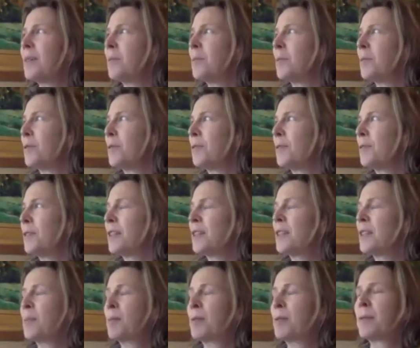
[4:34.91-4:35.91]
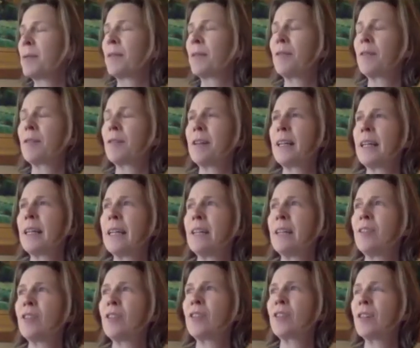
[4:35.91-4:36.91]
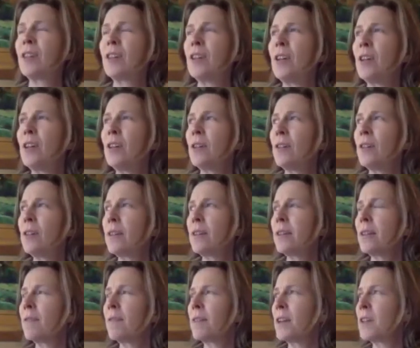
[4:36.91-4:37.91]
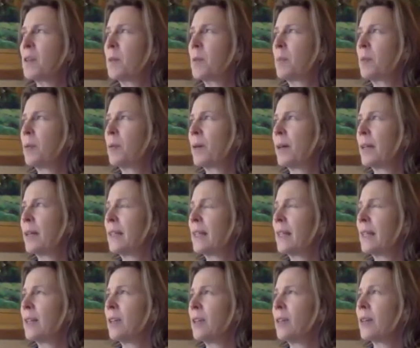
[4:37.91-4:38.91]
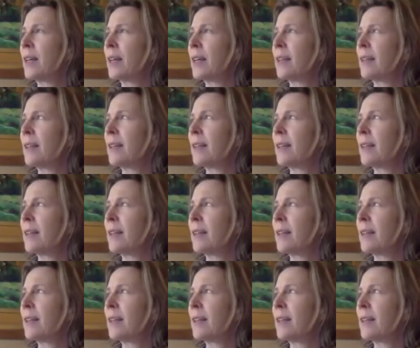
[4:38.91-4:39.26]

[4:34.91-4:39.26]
move into the periphery and just notice if there's a point that you can